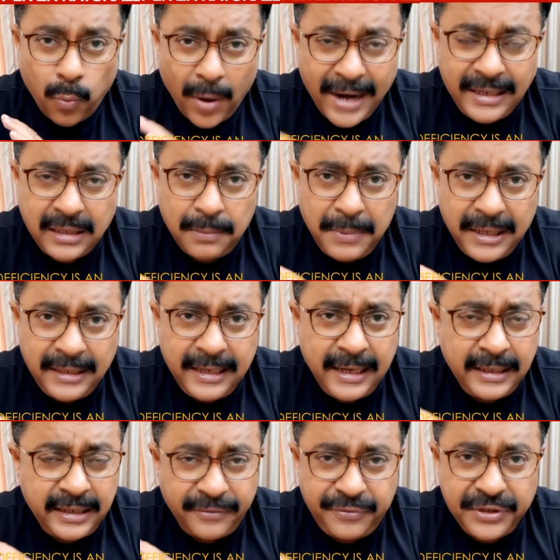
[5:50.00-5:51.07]
Vitamin
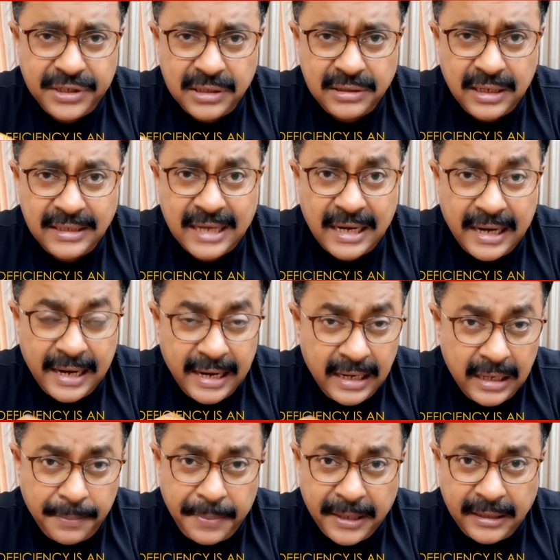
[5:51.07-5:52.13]
D deficiency is an
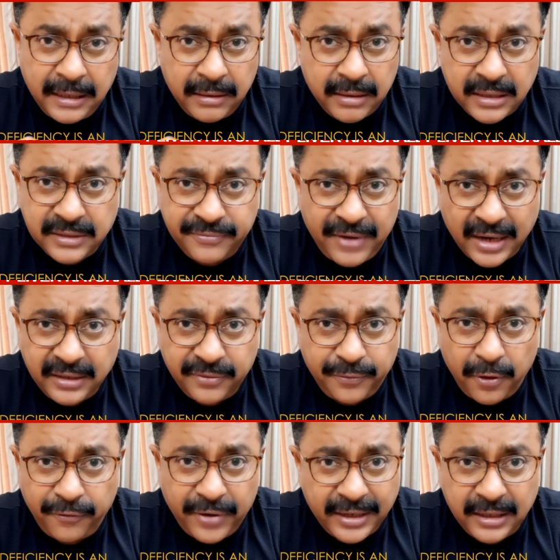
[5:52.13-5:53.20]
independent risk factor
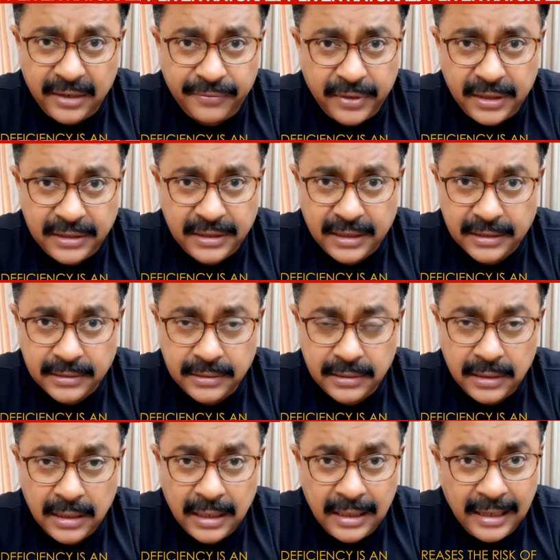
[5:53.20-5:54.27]
for fatty liver
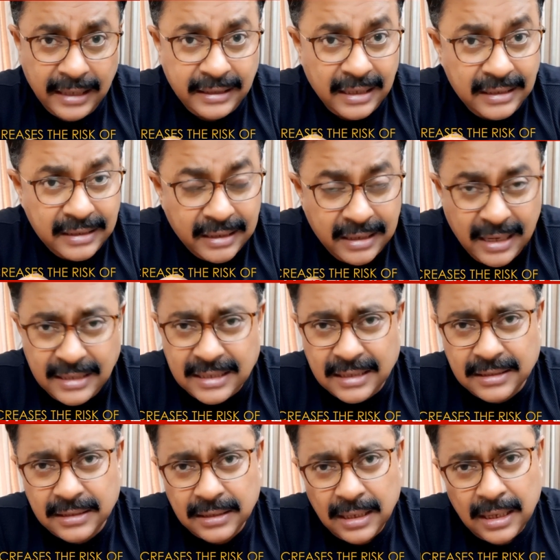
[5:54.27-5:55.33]
disease. It
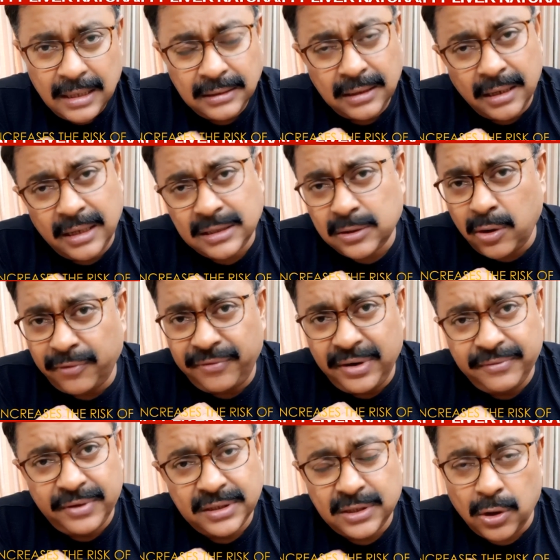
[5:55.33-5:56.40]
increases the risk of
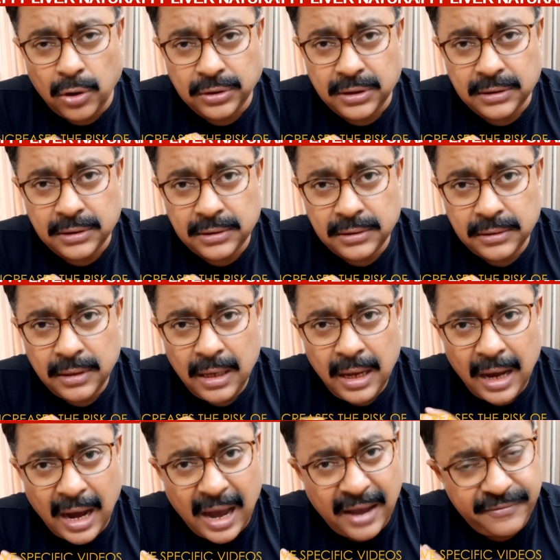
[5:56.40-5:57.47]
liver cirrhosis.
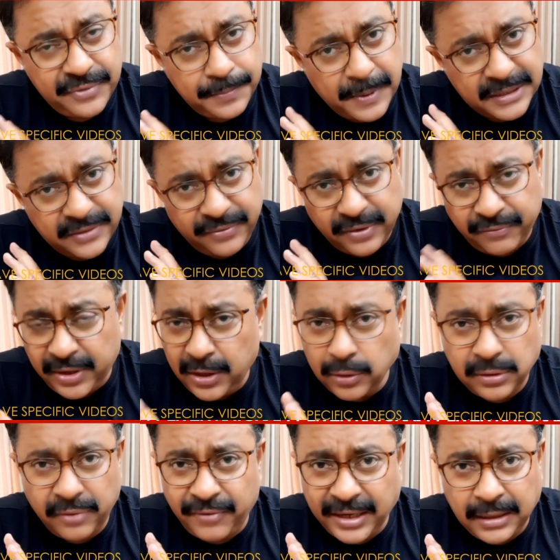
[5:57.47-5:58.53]
I have specific
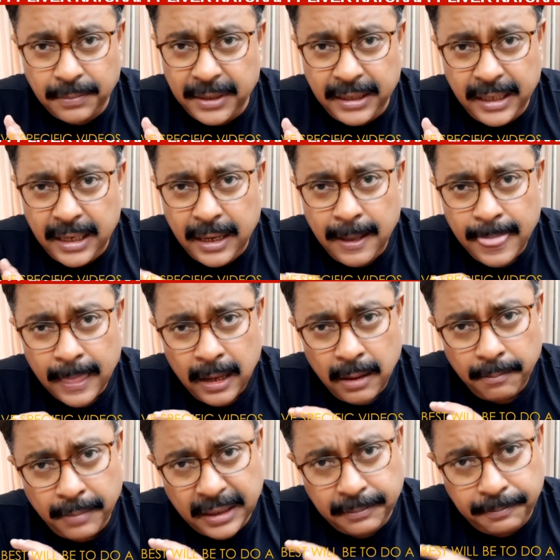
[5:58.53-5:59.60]
videos on vitamin D,
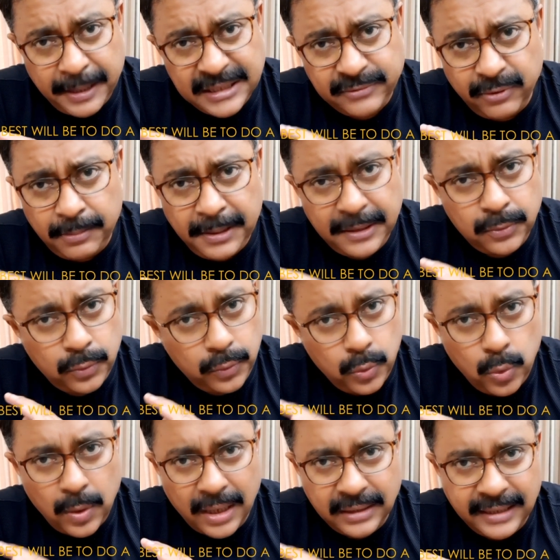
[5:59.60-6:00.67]
but best will be to
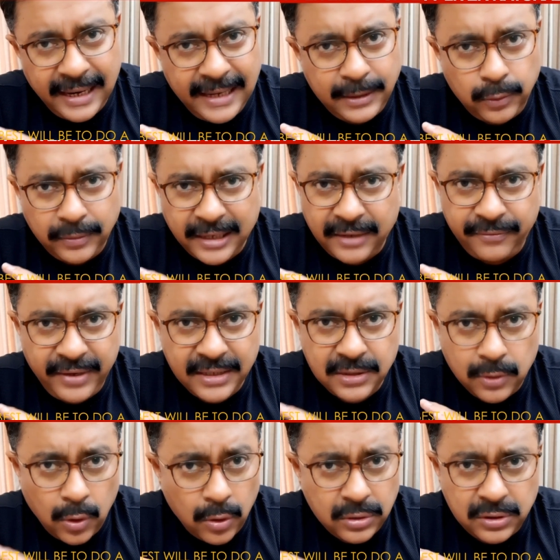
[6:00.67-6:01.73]
do an 8 to 10
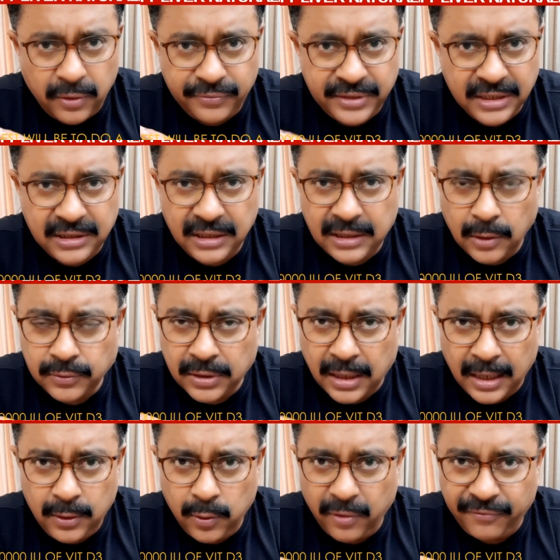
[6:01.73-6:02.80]
weeks course of 60,000
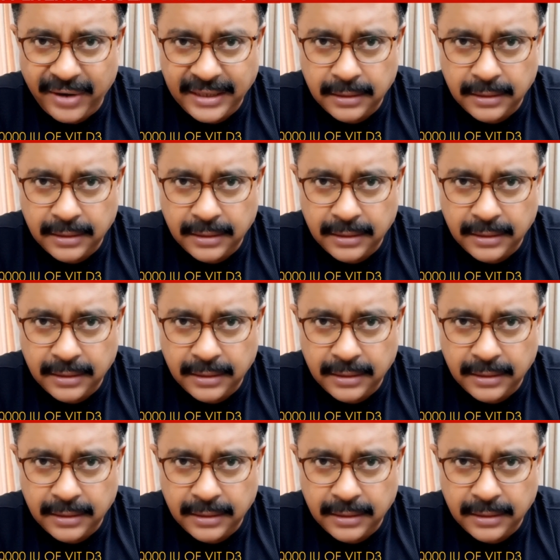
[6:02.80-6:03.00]
IU of